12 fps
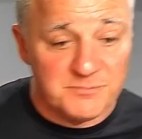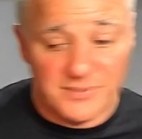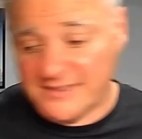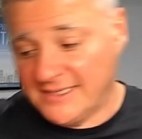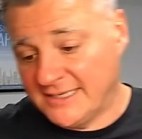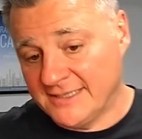
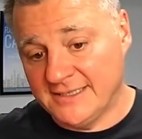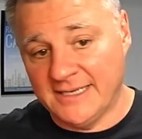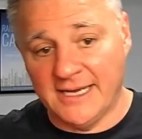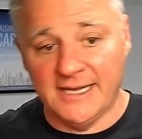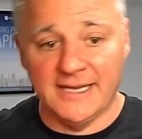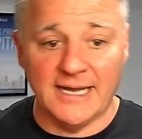But at the end of the
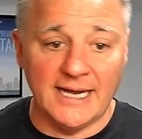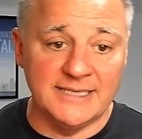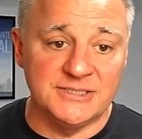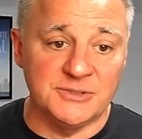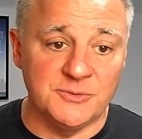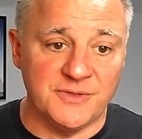day, I
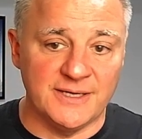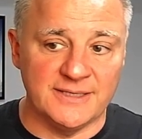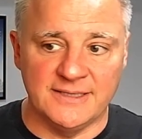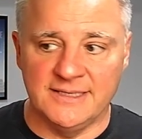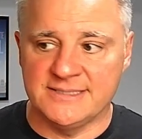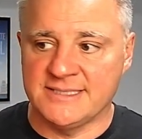do
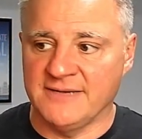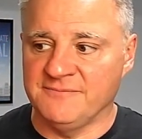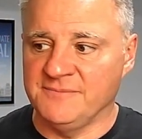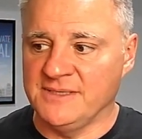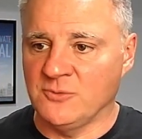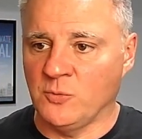think that it's
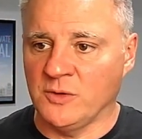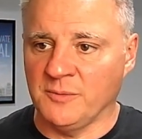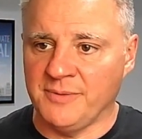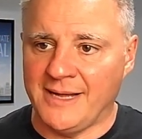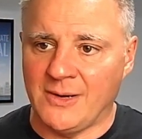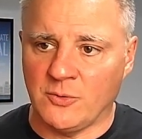given me the
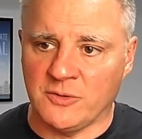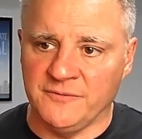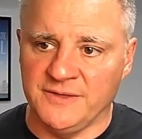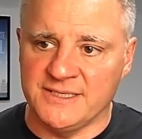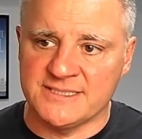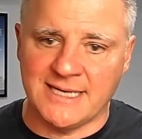willpower
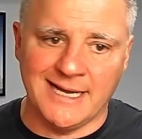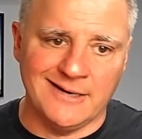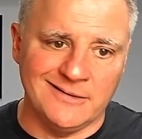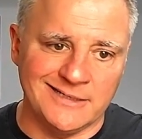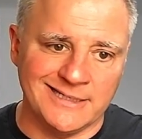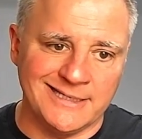and the
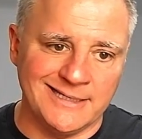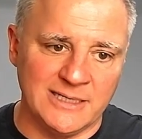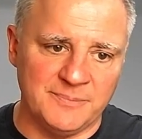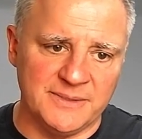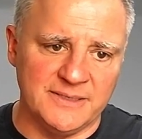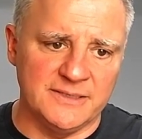desire to get
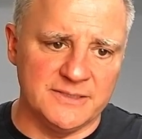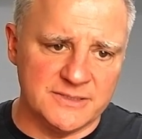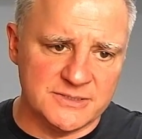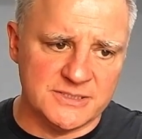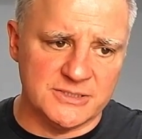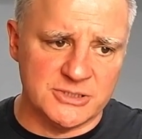up and
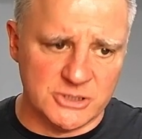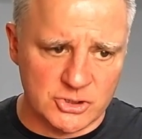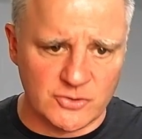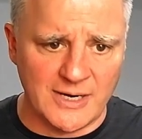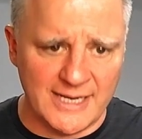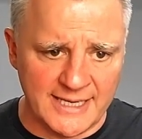to
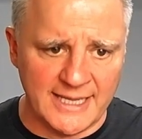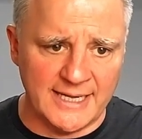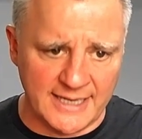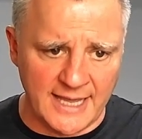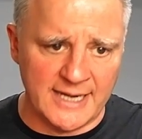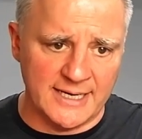try
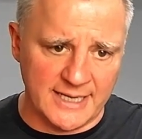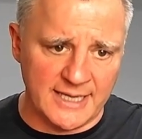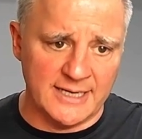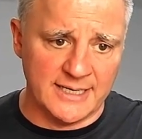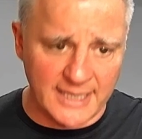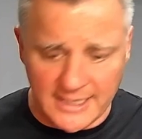again, and
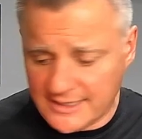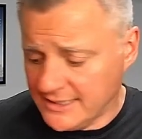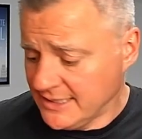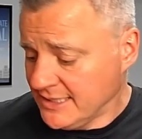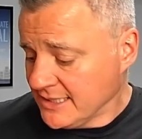again,